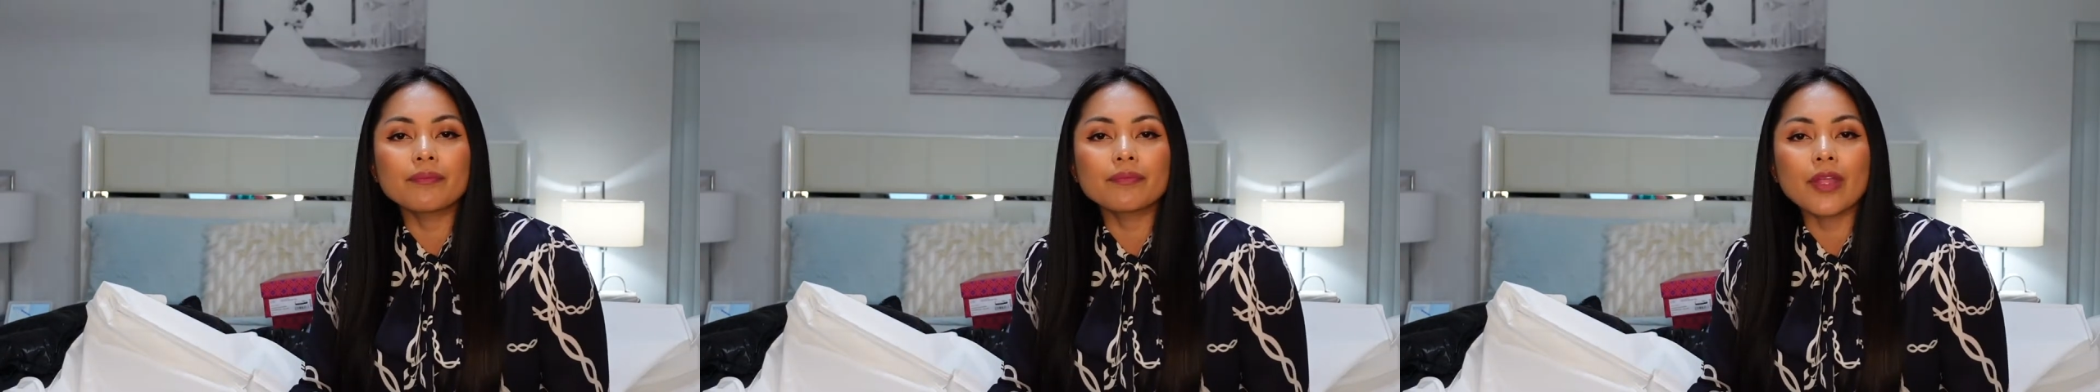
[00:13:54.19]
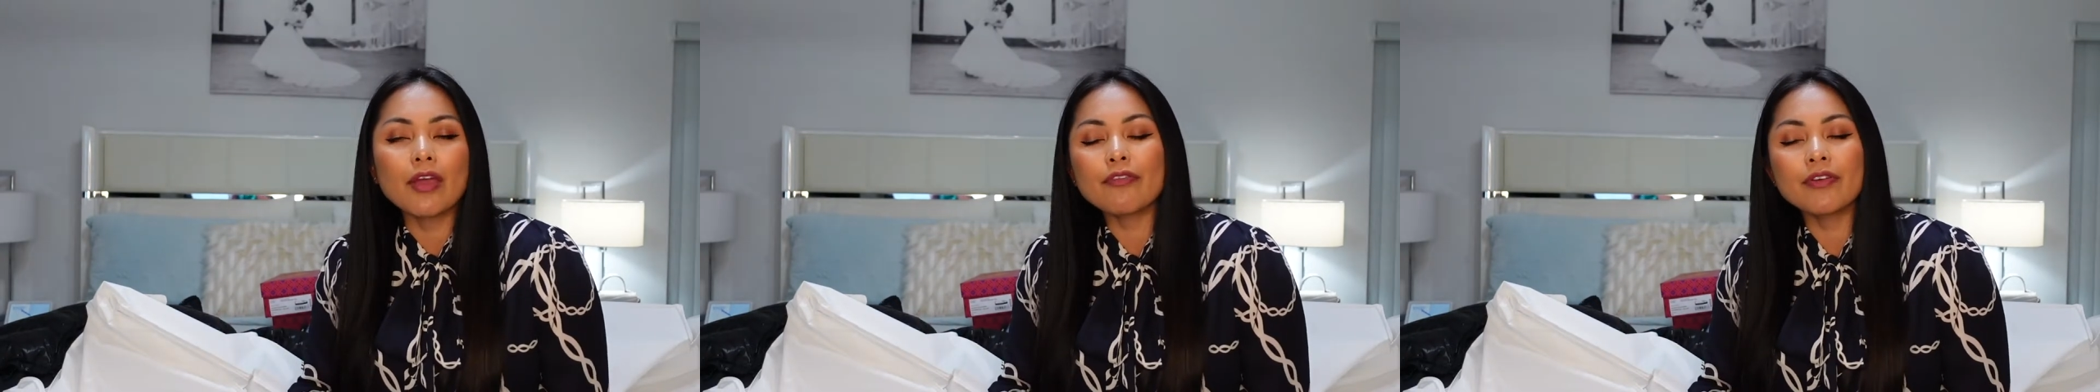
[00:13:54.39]

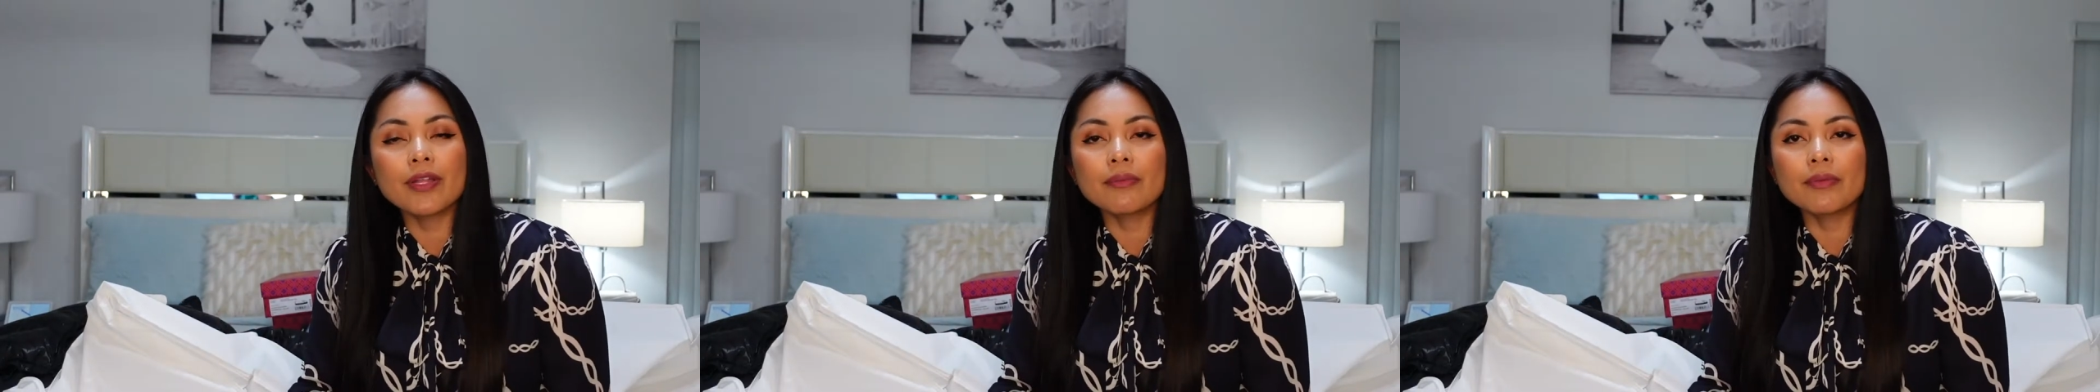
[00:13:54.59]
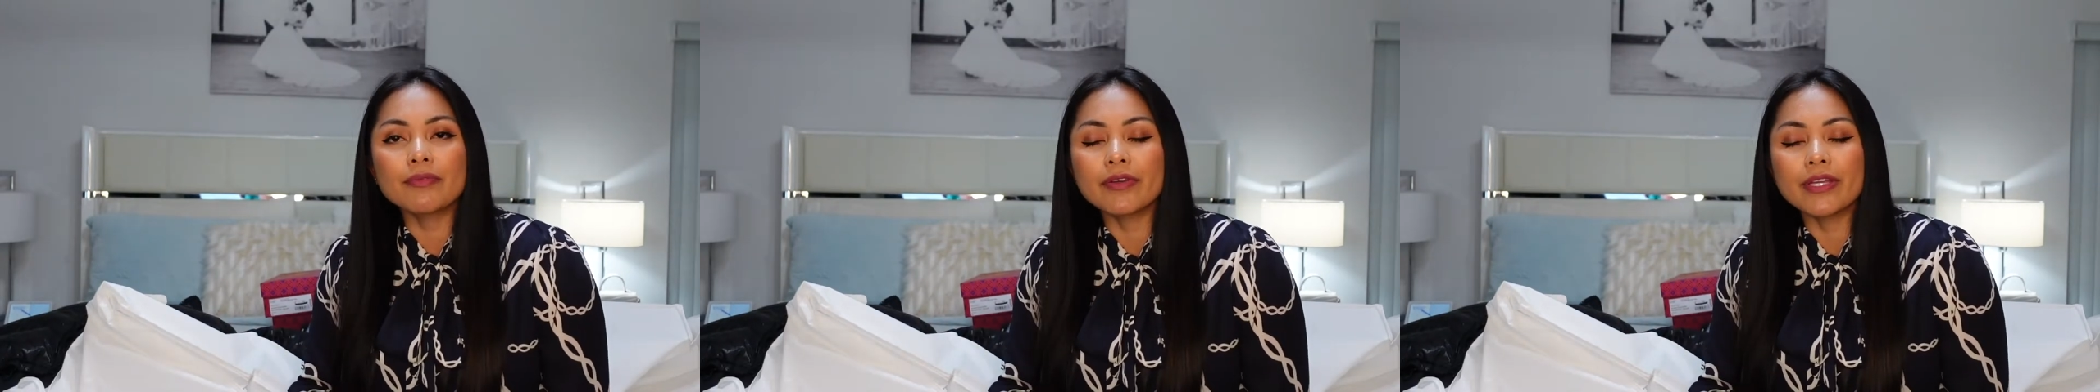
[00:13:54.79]

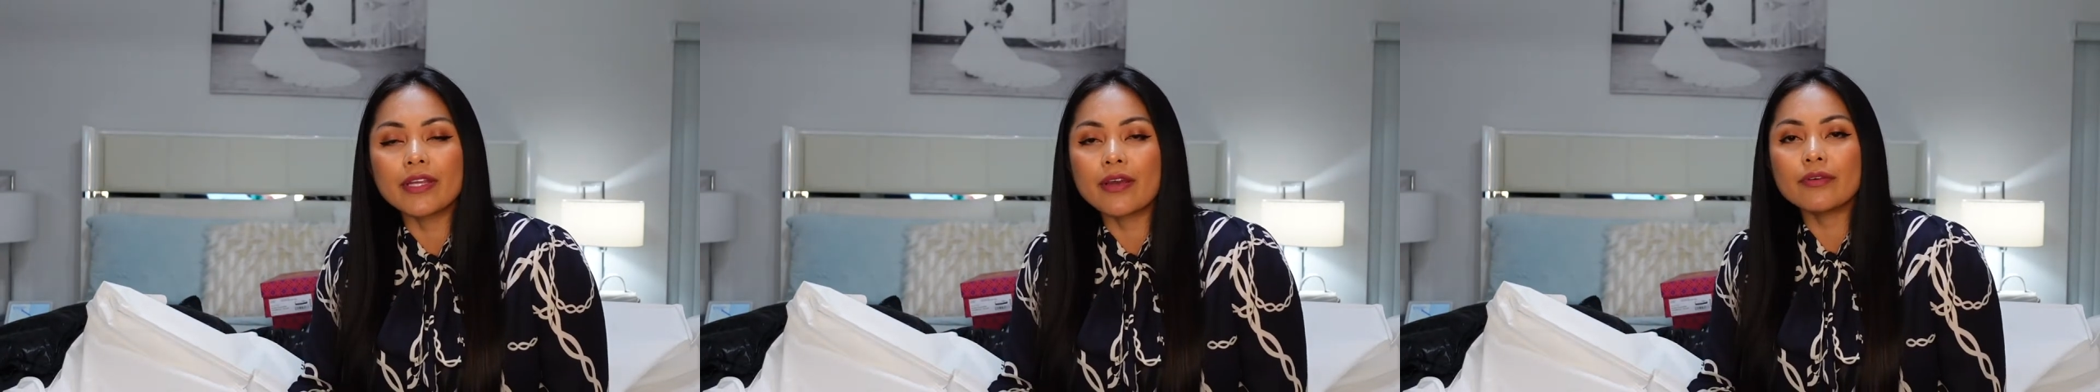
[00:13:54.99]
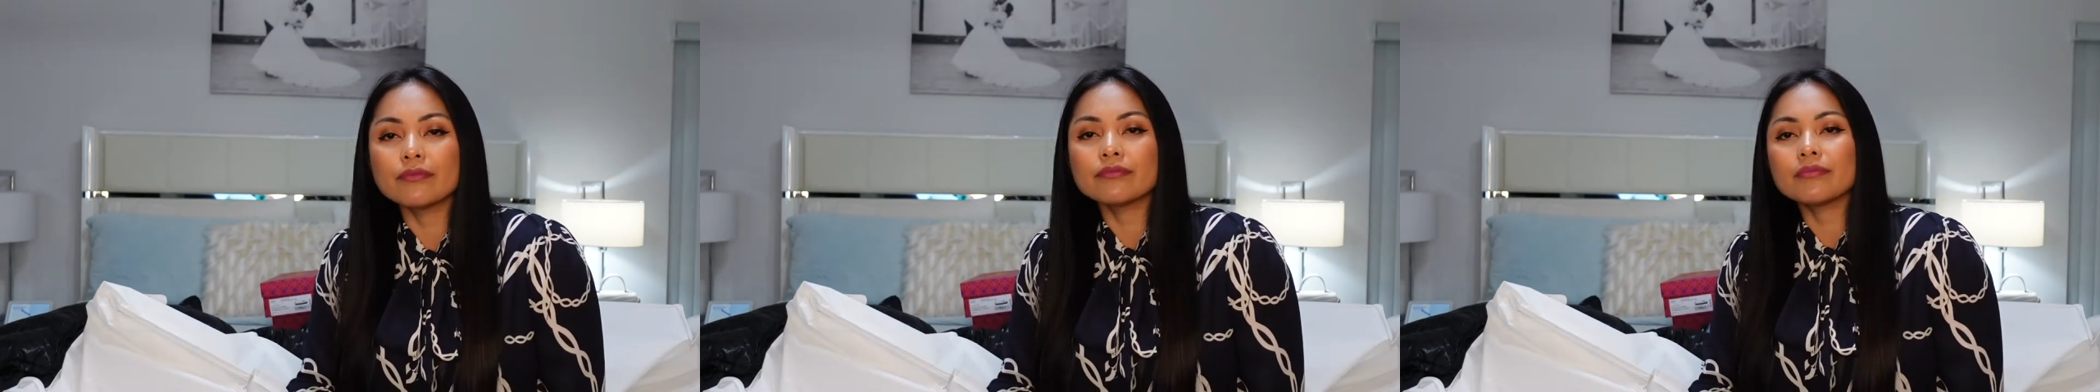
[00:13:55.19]
film a
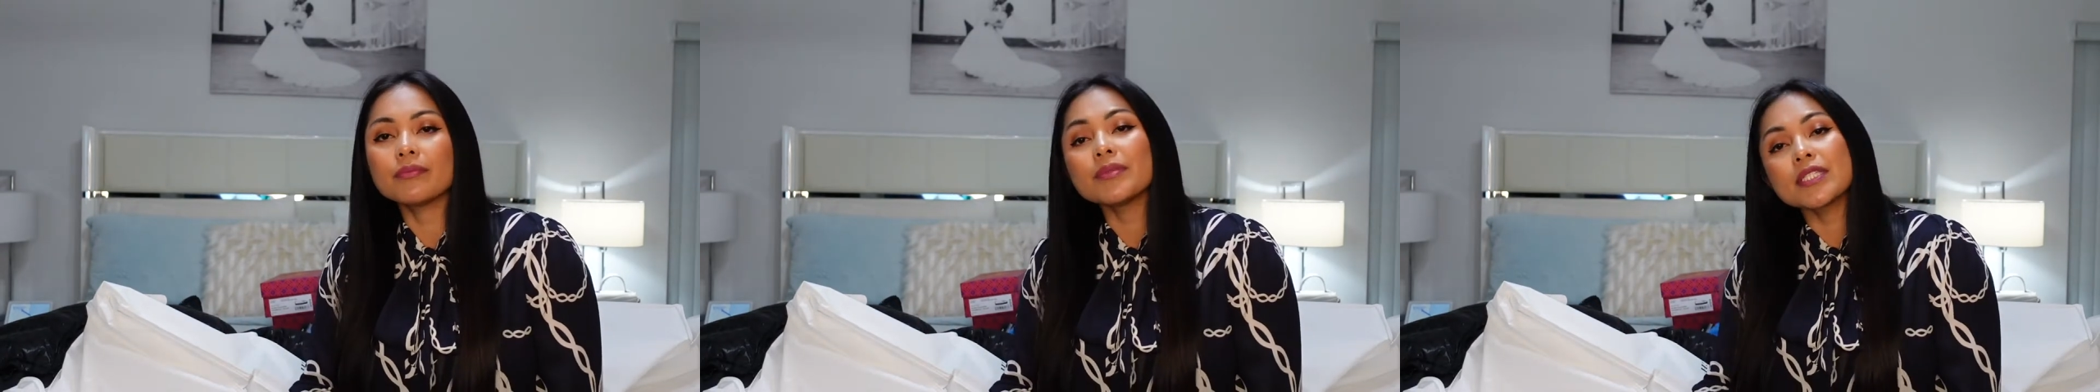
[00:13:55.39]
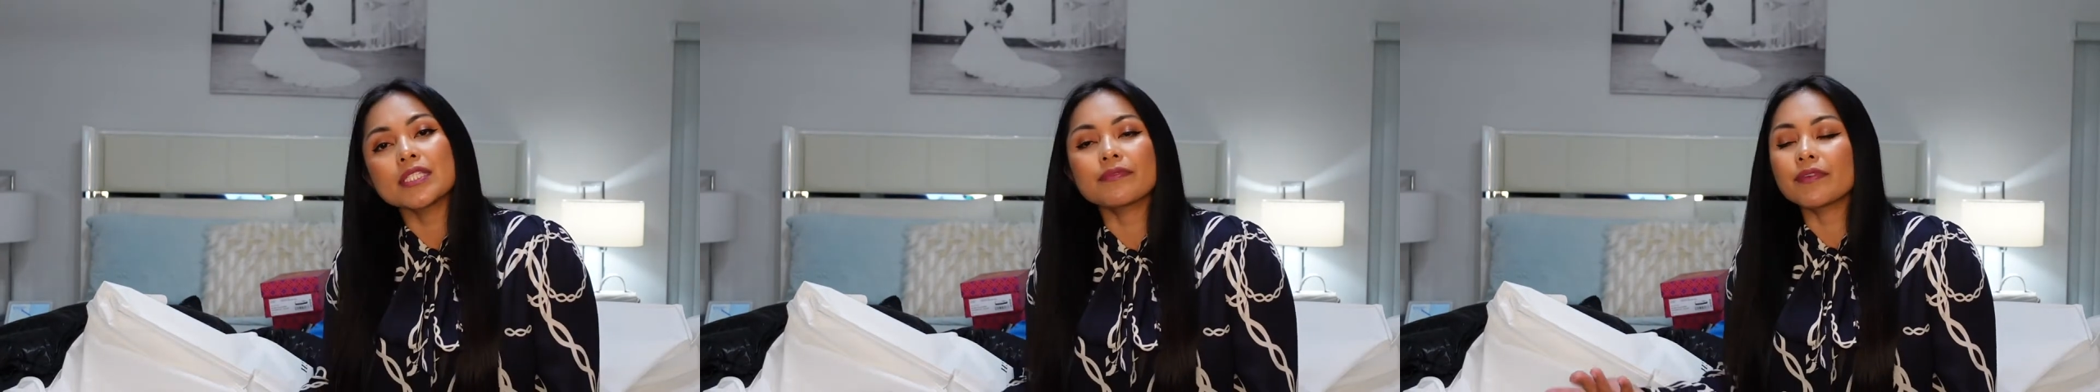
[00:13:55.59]
video, let
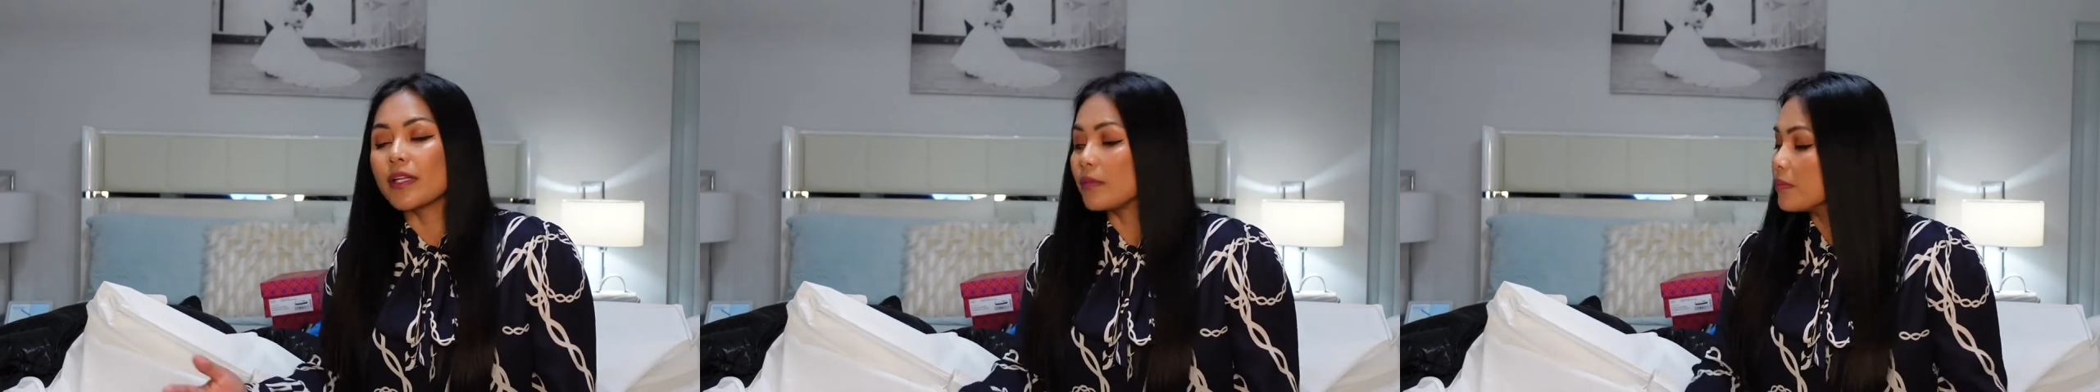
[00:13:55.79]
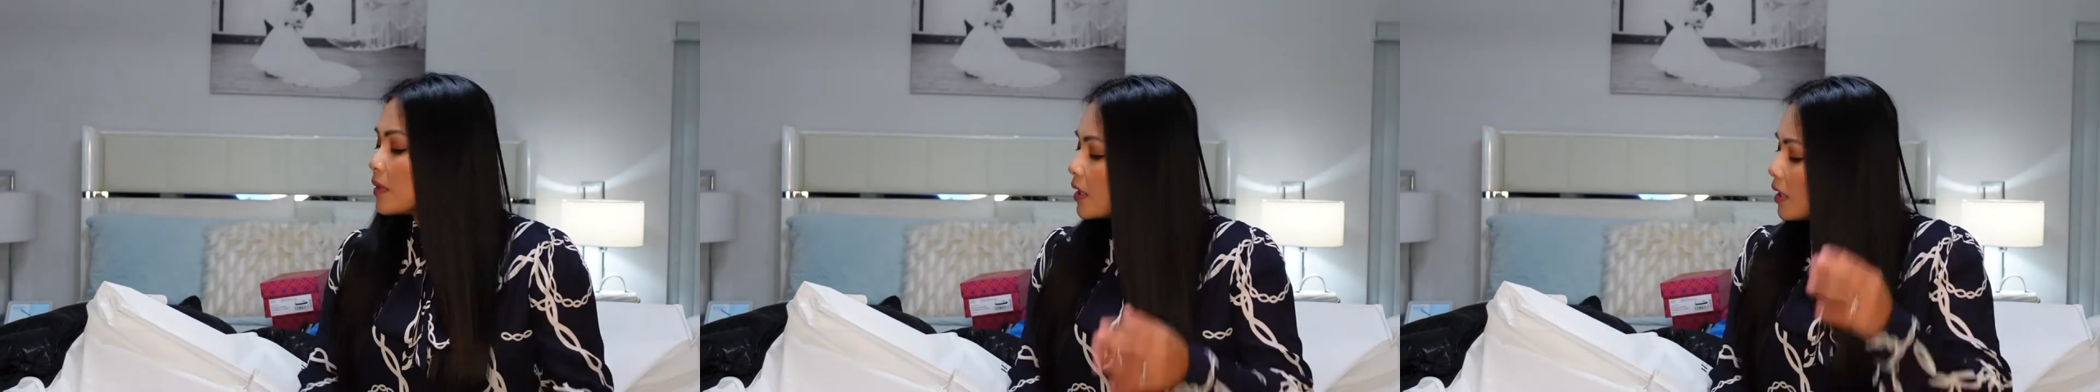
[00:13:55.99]
me just film.